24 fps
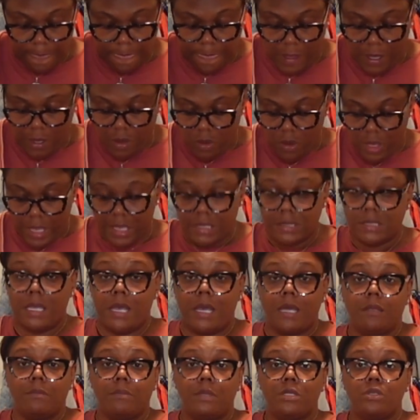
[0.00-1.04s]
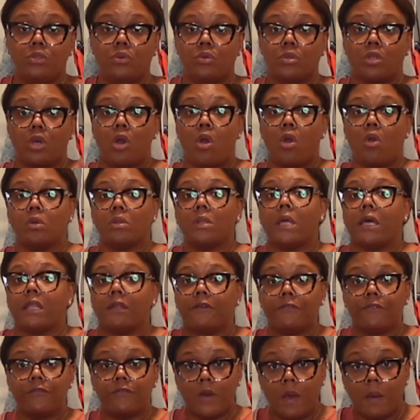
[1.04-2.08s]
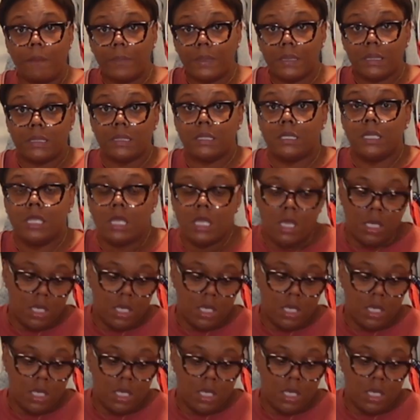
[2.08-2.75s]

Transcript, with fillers: I don't have time to be doing a whole lot of fumbling,